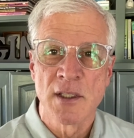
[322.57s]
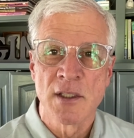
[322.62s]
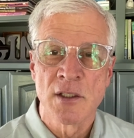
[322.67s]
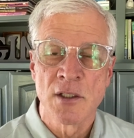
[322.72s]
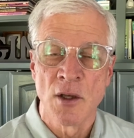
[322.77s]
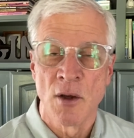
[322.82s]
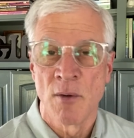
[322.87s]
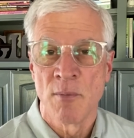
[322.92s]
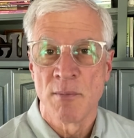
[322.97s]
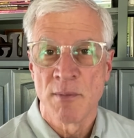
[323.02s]

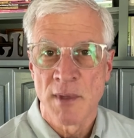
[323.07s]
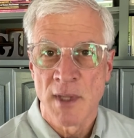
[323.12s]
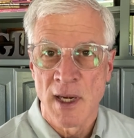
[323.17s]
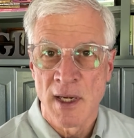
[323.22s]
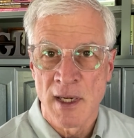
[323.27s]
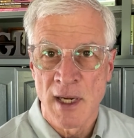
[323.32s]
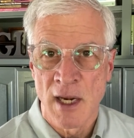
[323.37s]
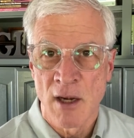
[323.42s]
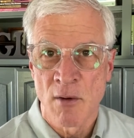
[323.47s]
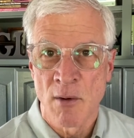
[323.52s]
So they
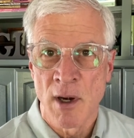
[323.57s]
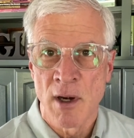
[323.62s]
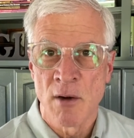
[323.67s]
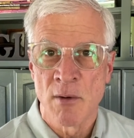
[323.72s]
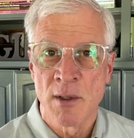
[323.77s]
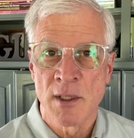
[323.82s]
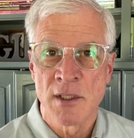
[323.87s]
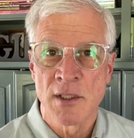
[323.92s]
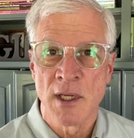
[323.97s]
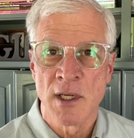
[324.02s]
take
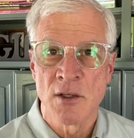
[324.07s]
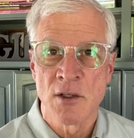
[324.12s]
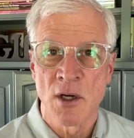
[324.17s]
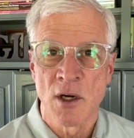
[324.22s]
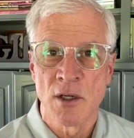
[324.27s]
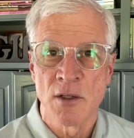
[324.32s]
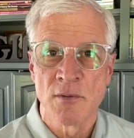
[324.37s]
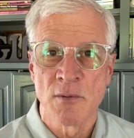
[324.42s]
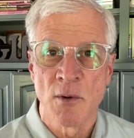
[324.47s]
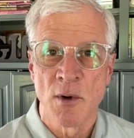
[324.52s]
greater risk, they
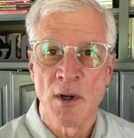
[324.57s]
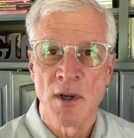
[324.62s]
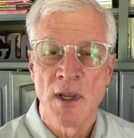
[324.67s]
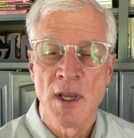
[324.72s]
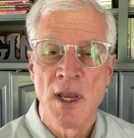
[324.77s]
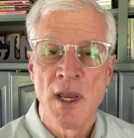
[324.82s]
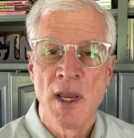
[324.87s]
charge for it.